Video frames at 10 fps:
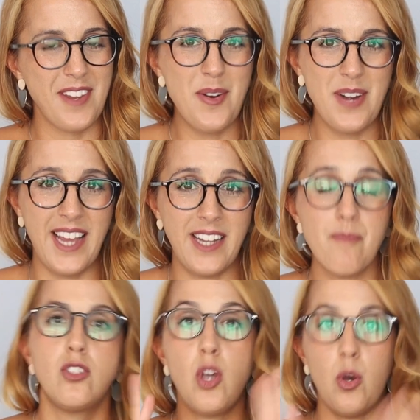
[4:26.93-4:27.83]
Alright,
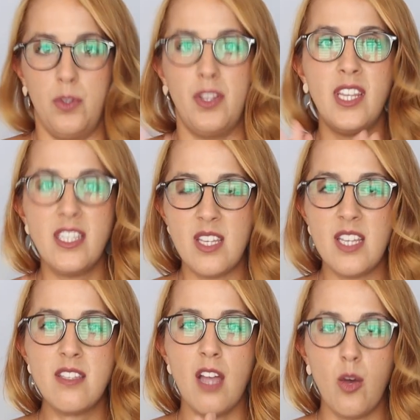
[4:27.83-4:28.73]
so this
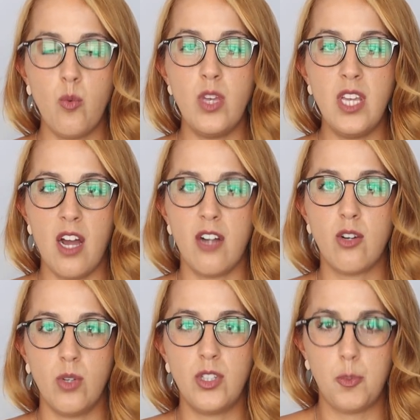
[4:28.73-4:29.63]
is how we are
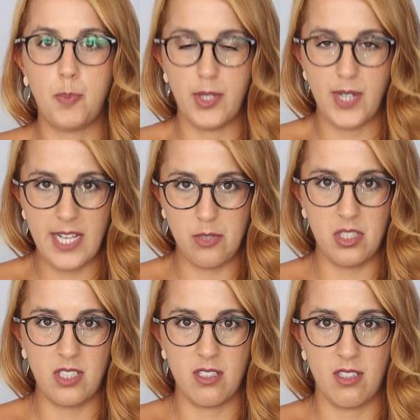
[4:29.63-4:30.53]
going to pronounce
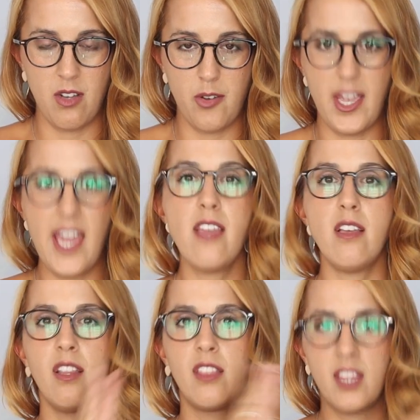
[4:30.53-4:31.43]
it. Okay?
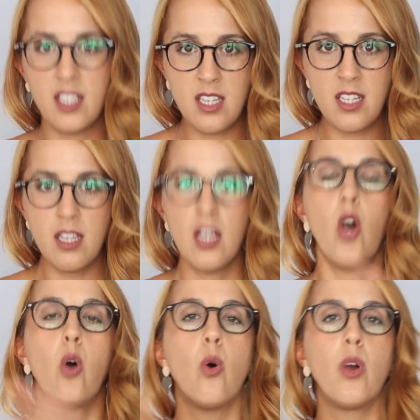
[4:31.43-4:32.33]
The
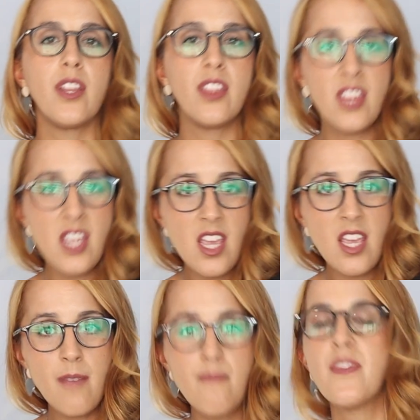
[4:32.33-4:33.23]
or
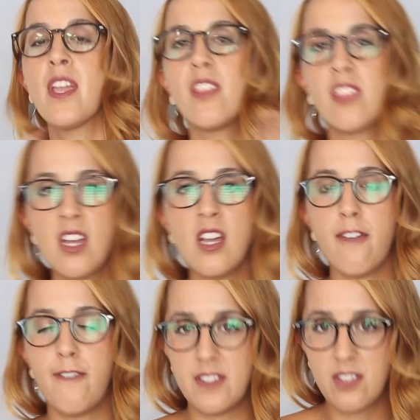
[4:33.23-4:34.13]
the
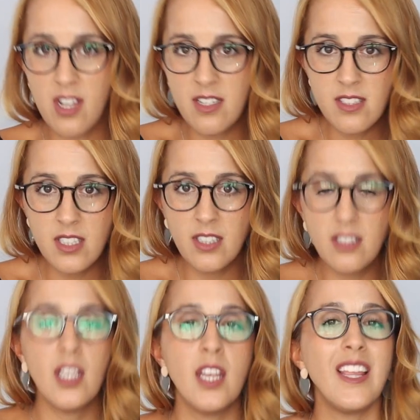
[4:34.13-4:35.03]
if it's consonant,
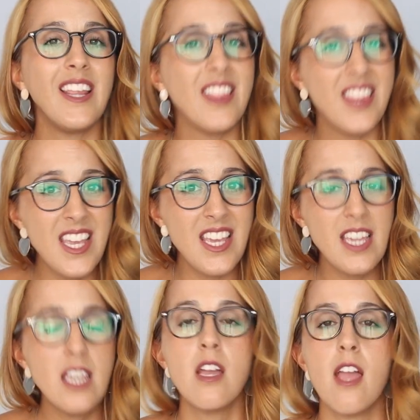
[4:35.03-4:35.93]

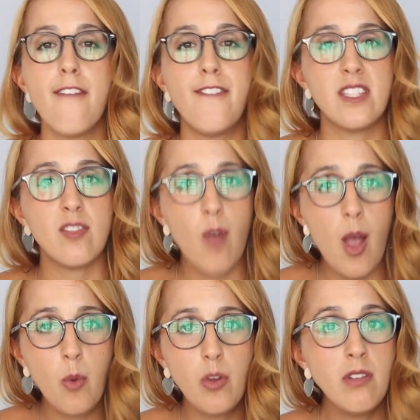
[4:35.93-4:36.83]
the if it's
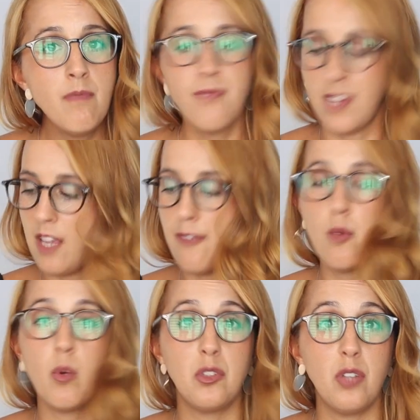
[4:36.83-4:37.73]
vowel, if you
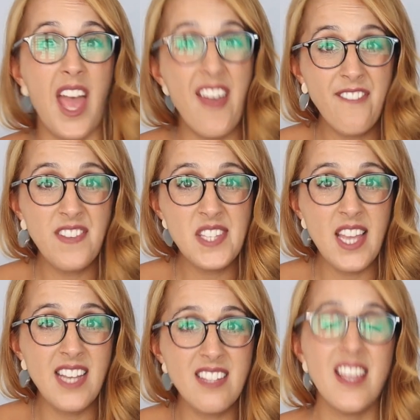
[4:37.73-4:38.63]
want to
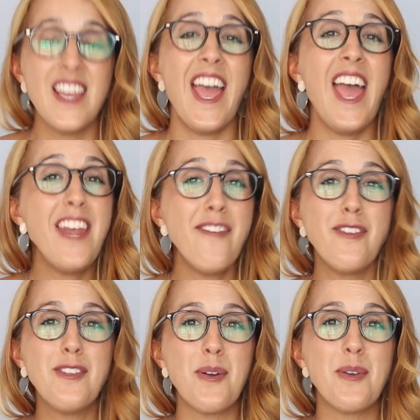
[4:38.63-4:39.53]
emphasize, and if
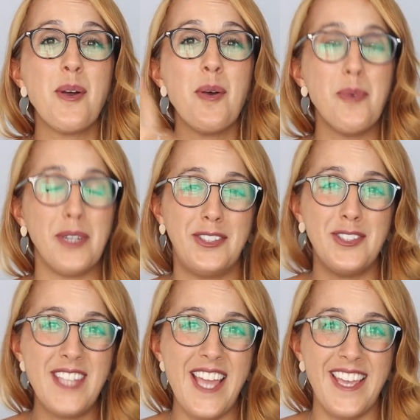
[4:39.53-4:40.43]
you don't know what to
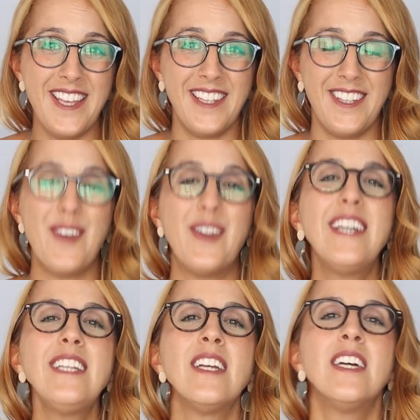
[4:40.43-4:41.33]
say.
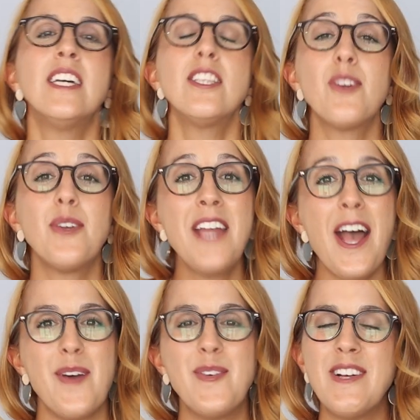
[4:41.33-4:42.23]
Alright? So
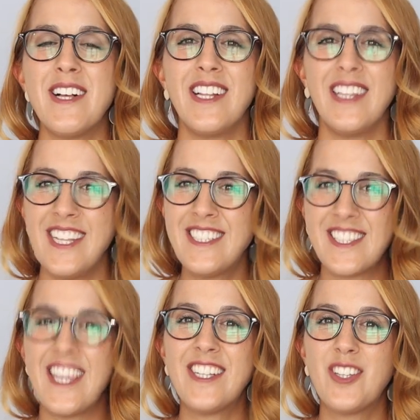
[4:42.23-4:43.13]
now let's
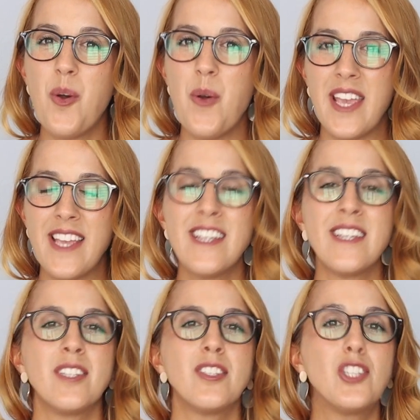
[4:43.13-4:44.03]
get going
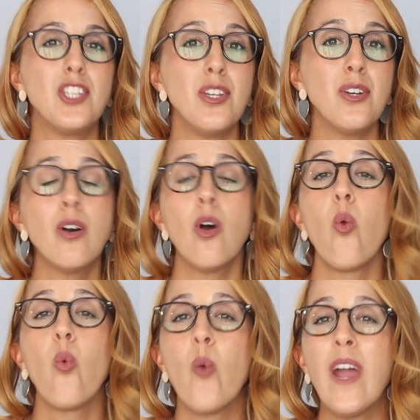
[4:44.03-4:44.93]
to
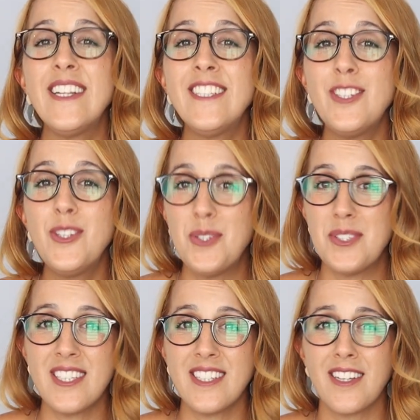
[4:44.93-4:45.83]
when to
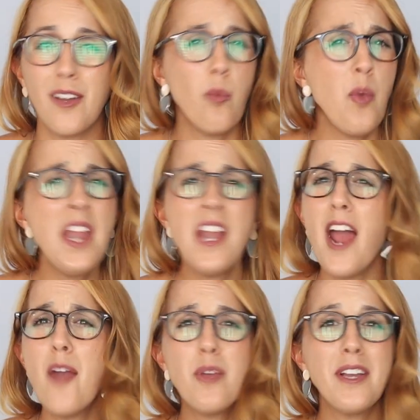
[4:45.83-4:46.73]
use it. When
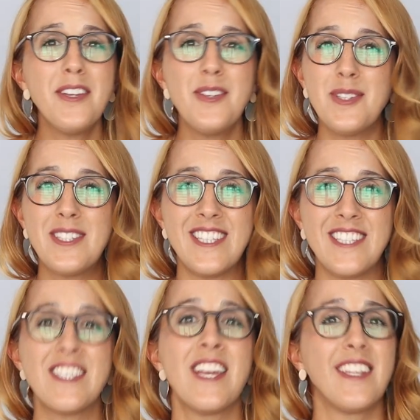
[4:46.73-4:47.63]
are we gonna use
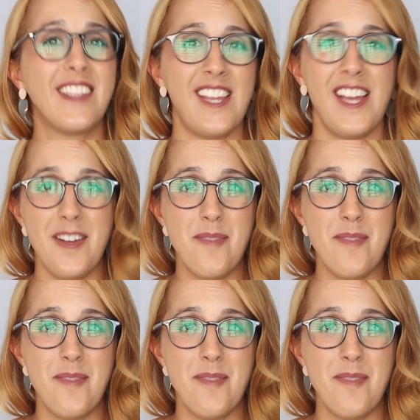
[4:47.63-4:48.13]
this the?